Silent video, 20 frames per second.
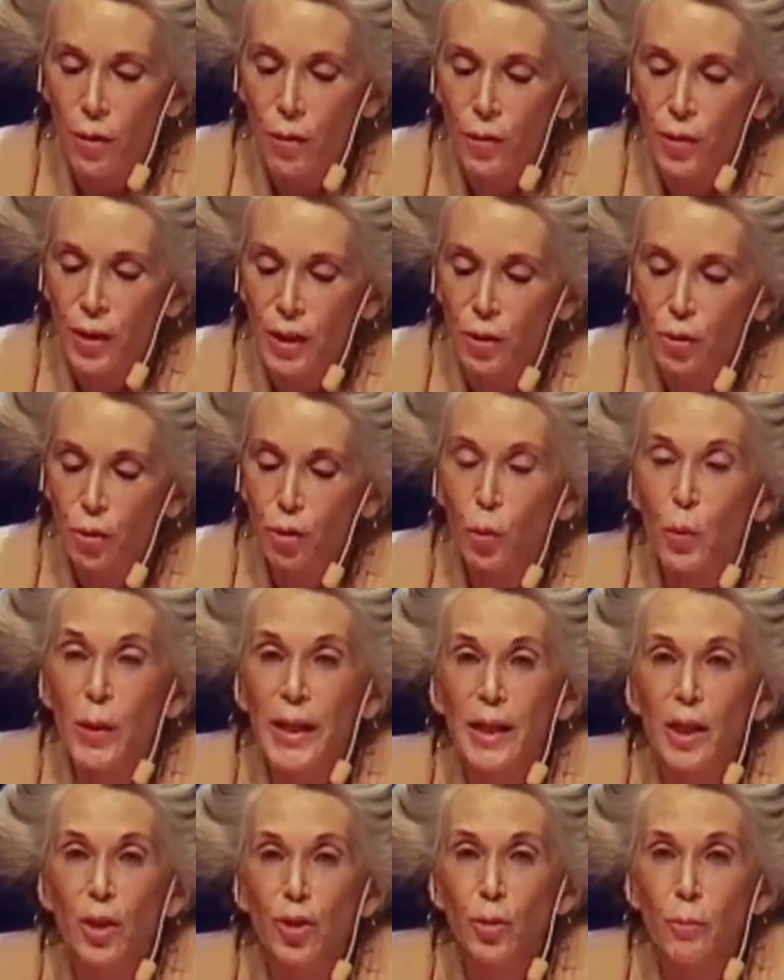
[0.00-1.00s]
The
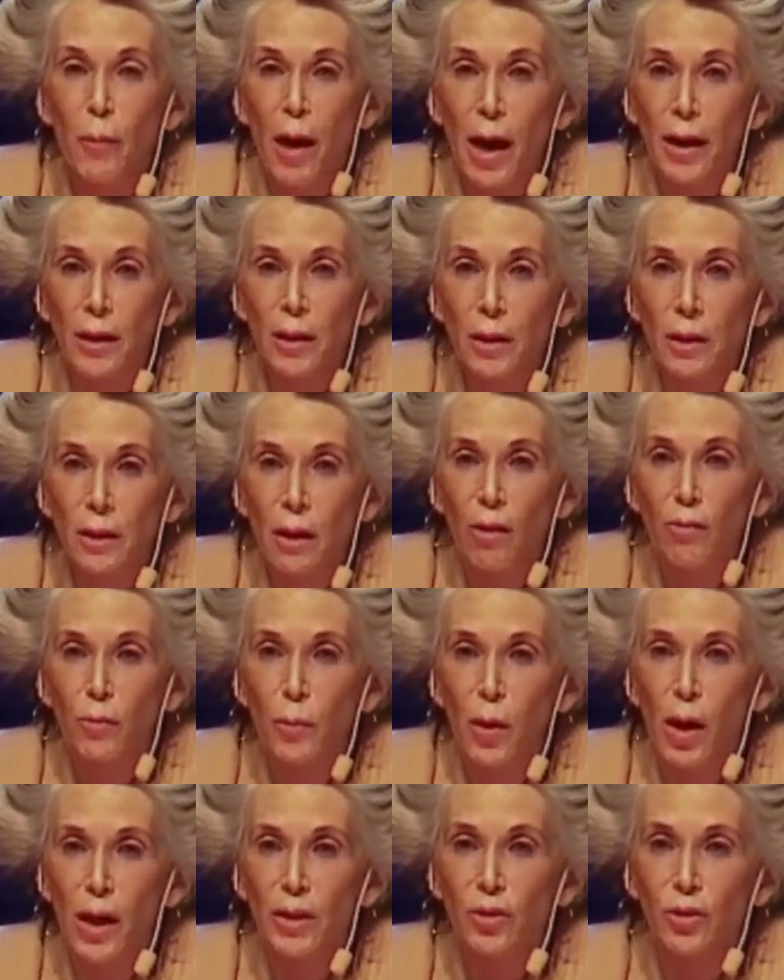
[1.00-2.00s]
Swedish model of
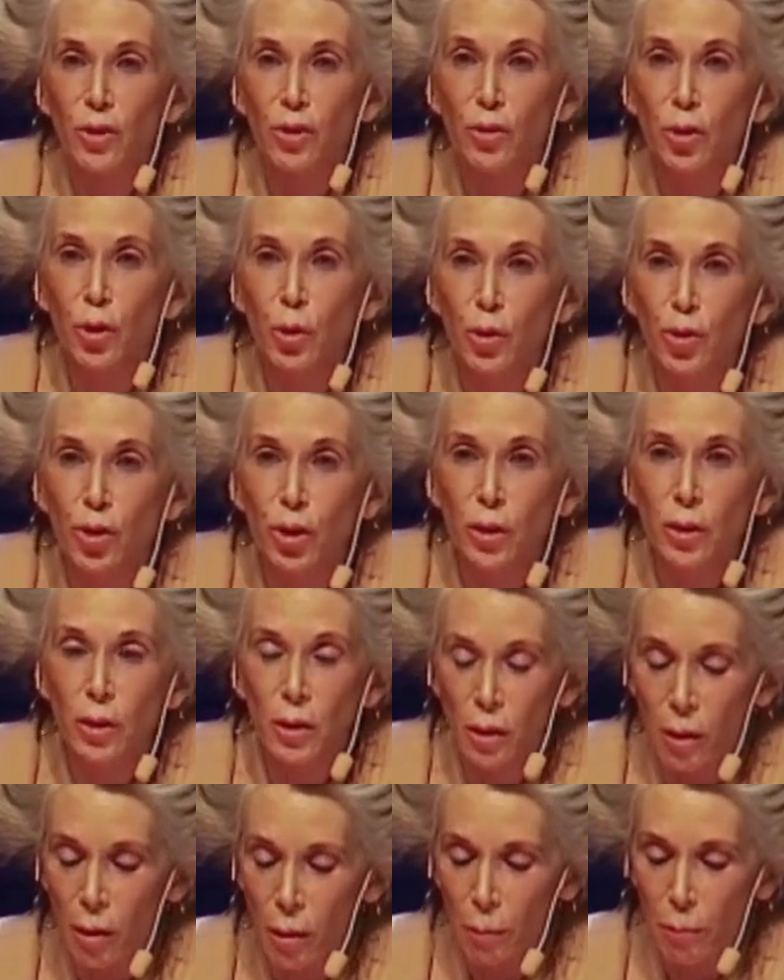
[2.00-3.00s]
prostitution,
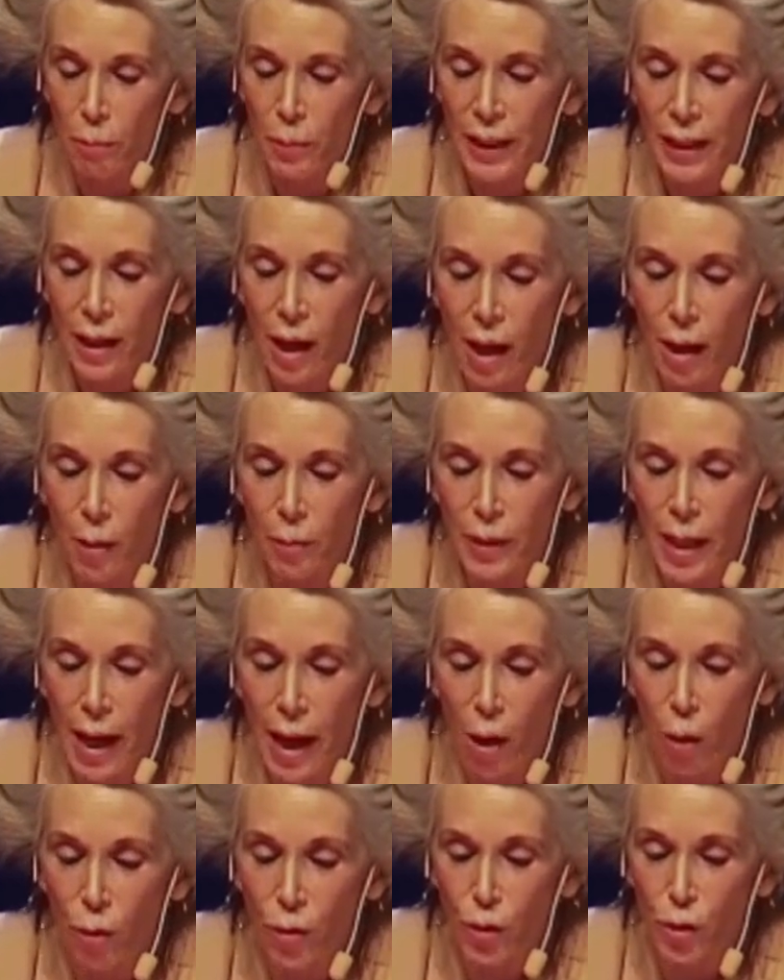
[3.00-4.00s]
become
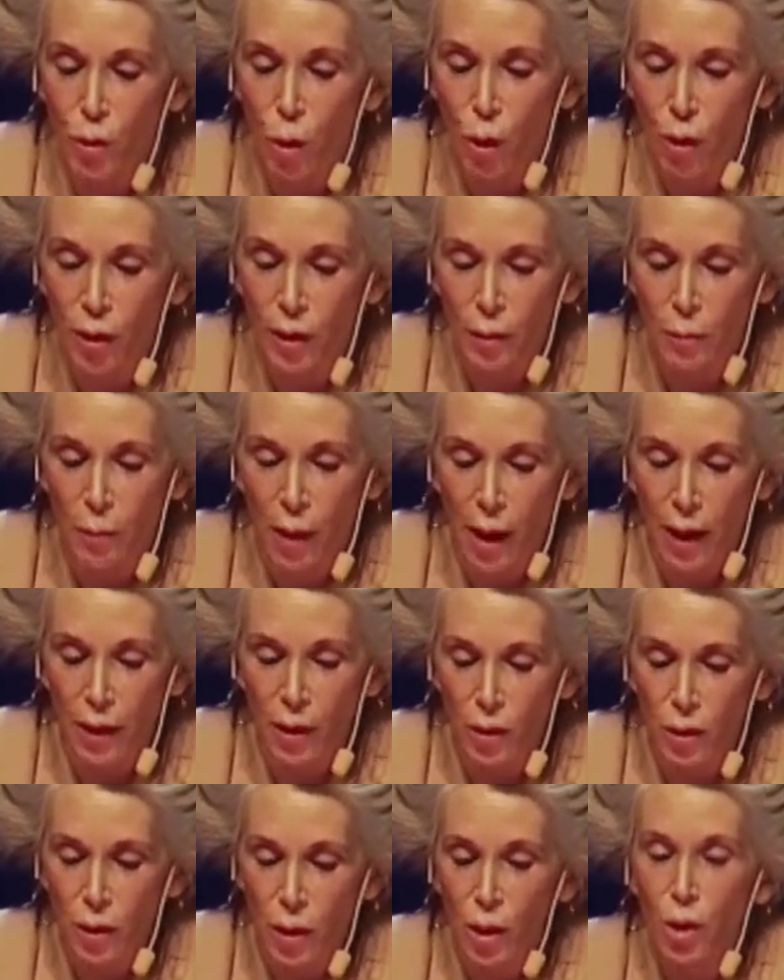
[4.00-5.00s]
now the Nordic
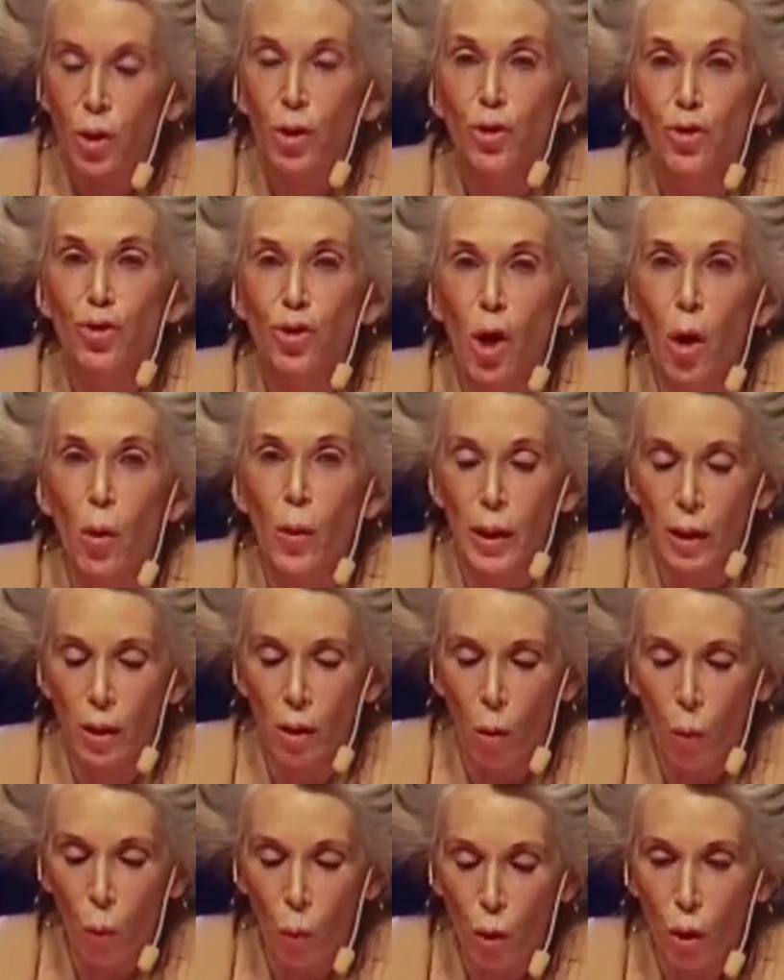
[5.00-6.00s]
model, showing
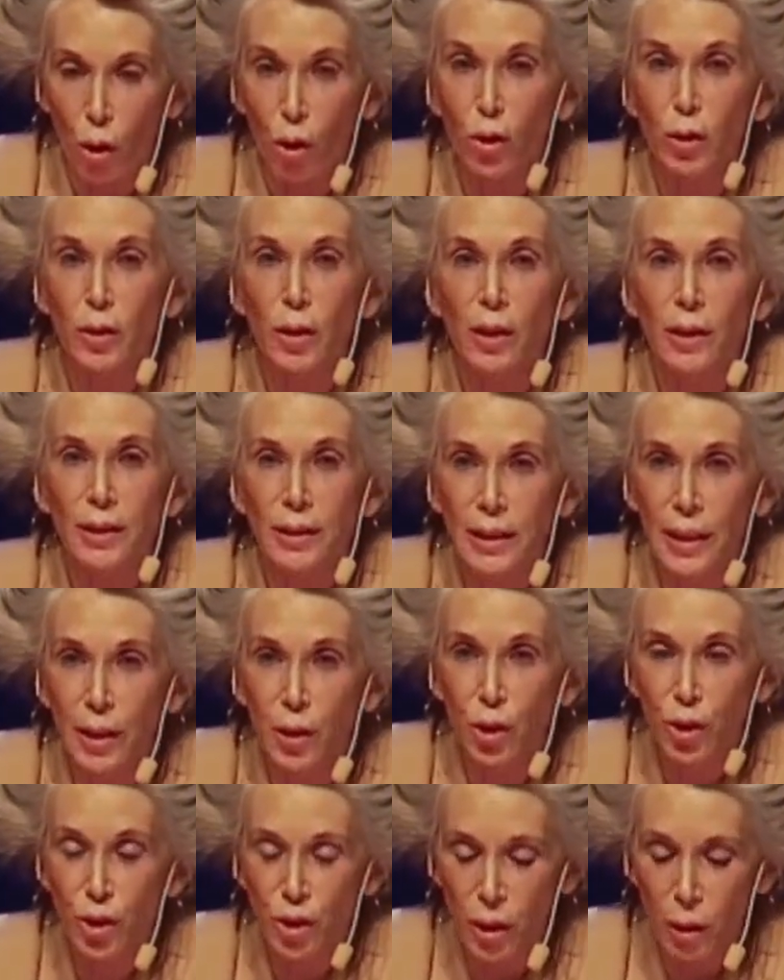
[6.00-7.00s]
world
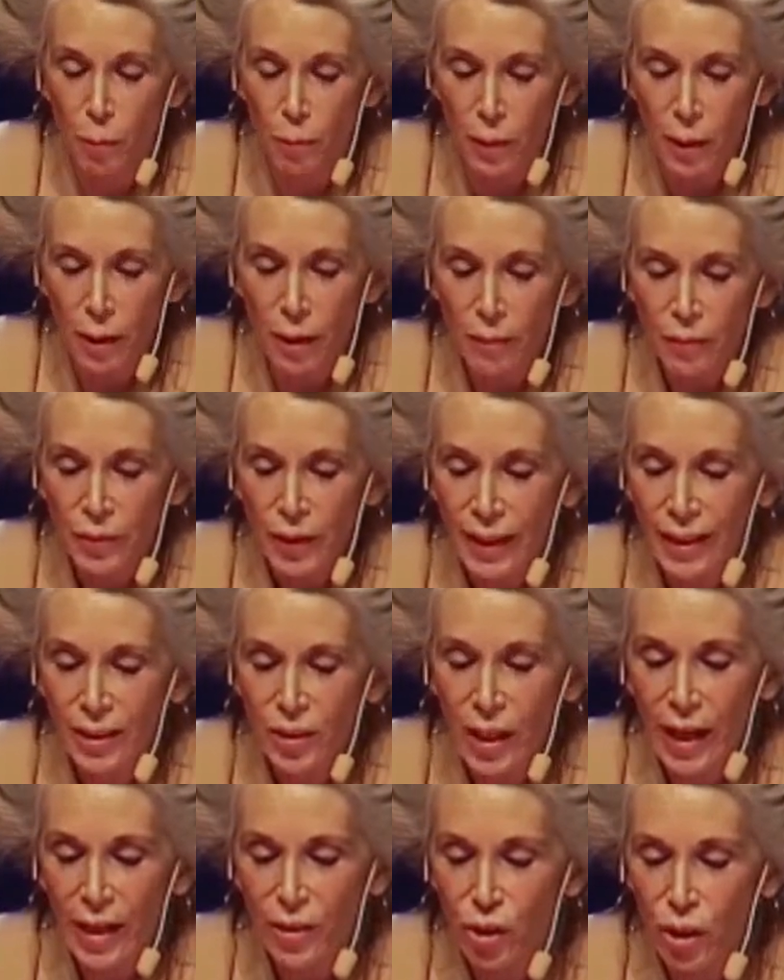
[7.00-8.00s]
leadership,
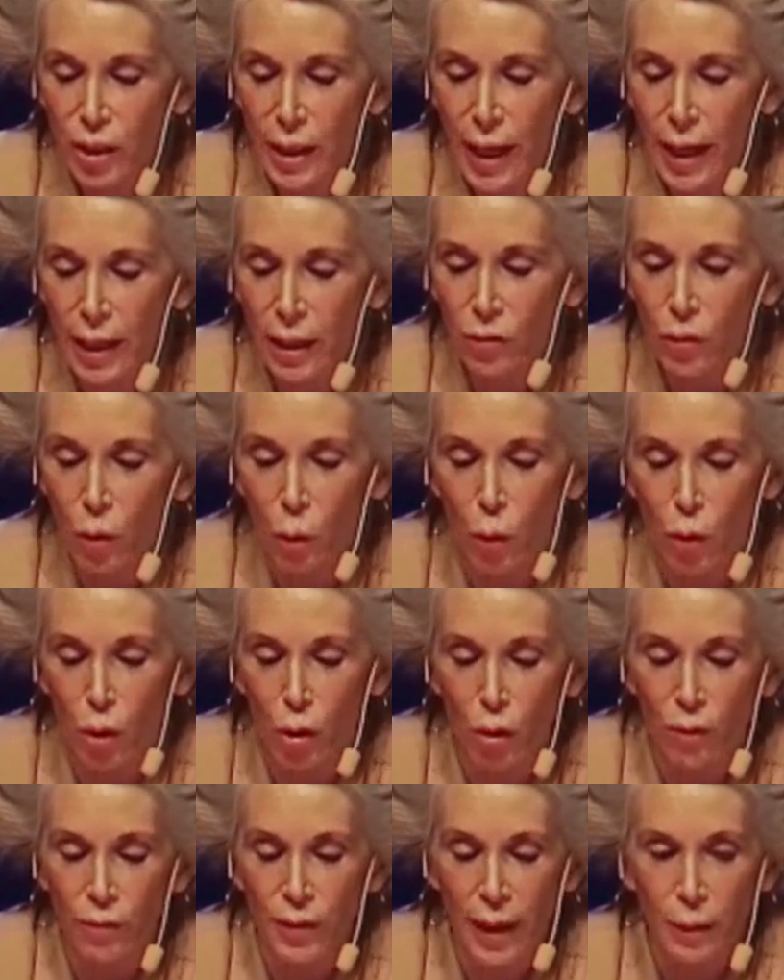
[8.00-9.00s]
is educating the
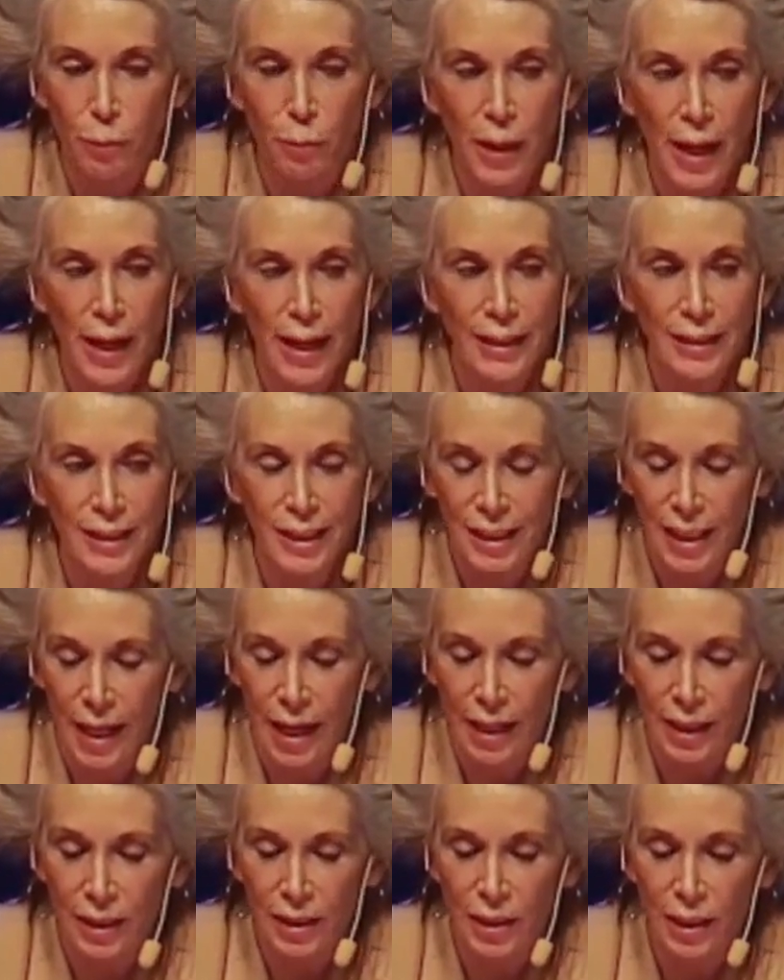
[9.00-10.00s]
world that paid
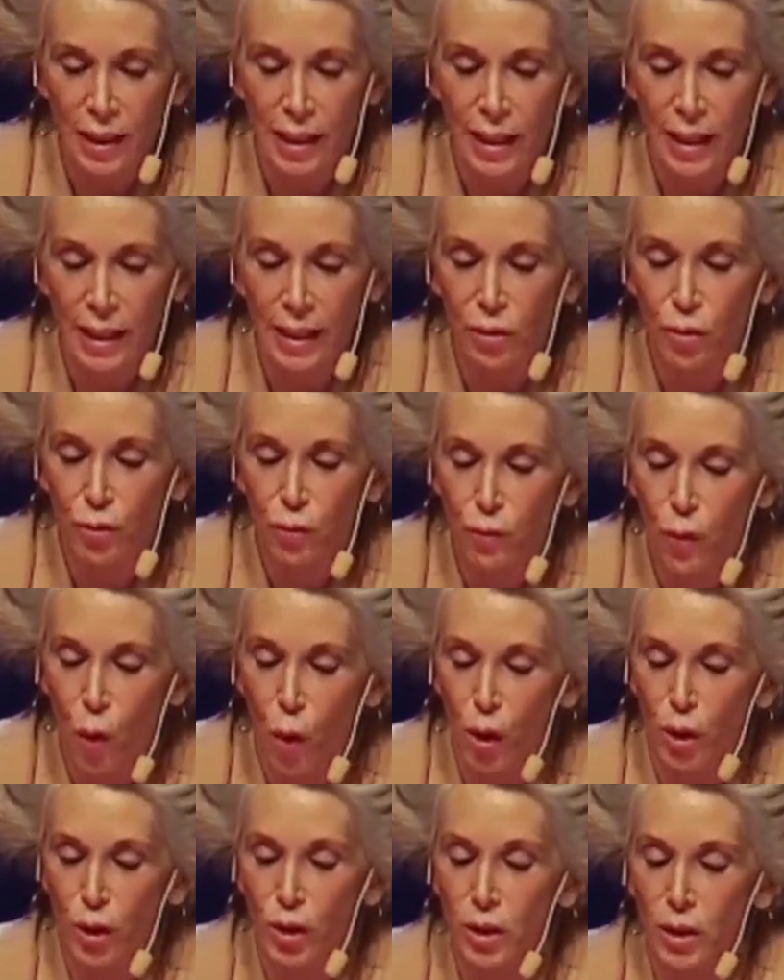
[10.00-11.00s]
sex is
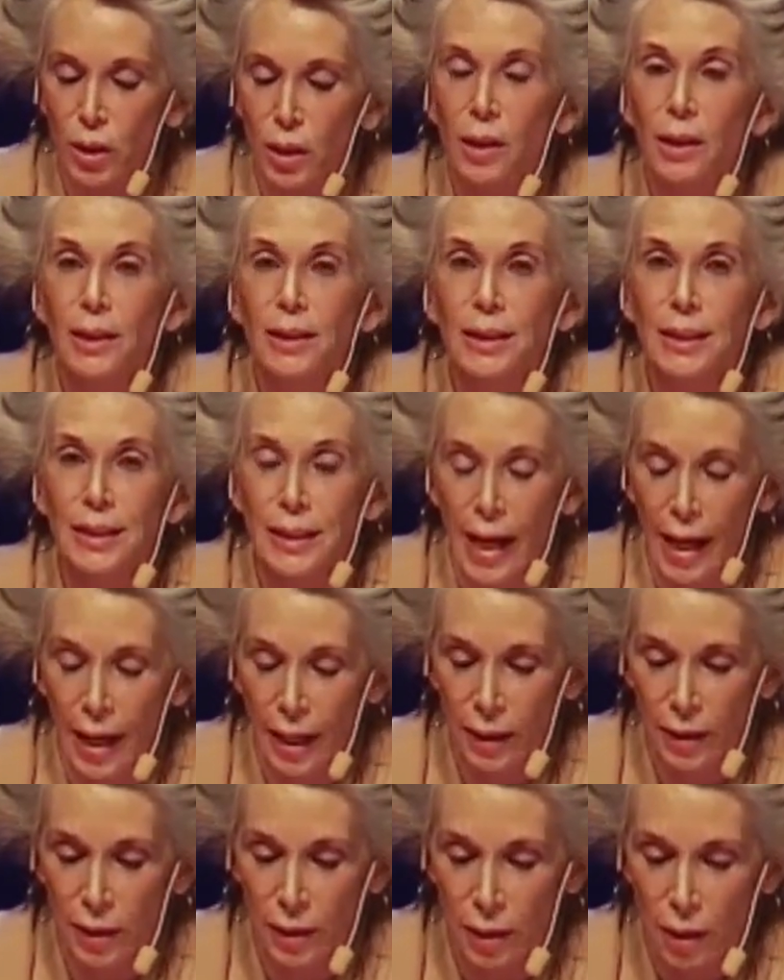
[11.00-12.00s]
forced
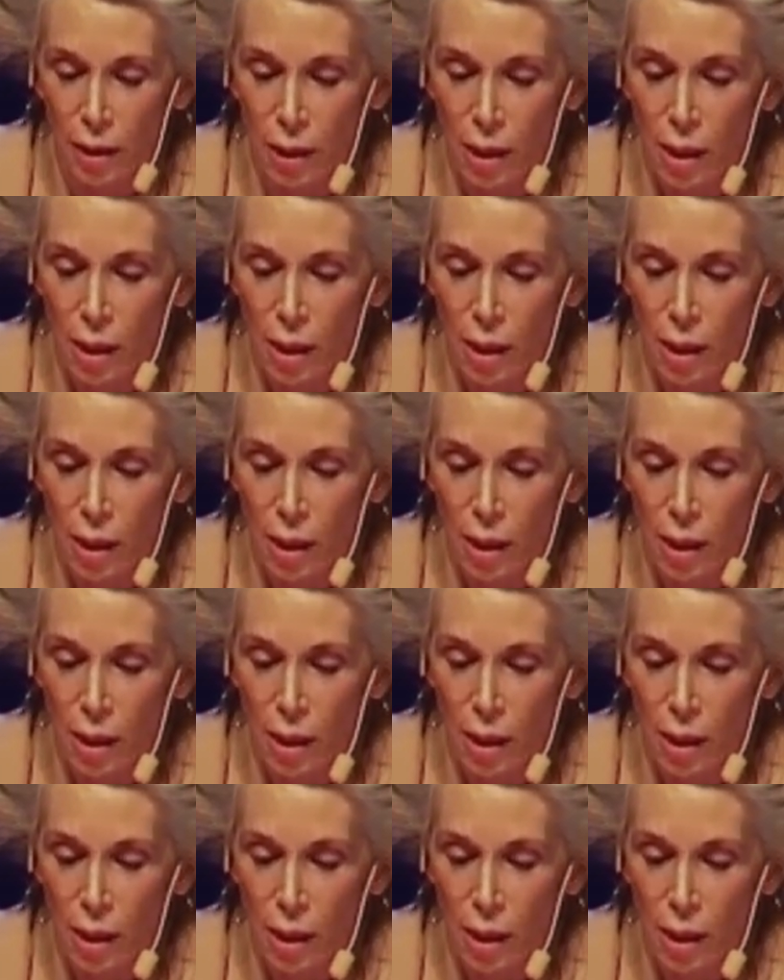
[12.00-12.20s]
sex,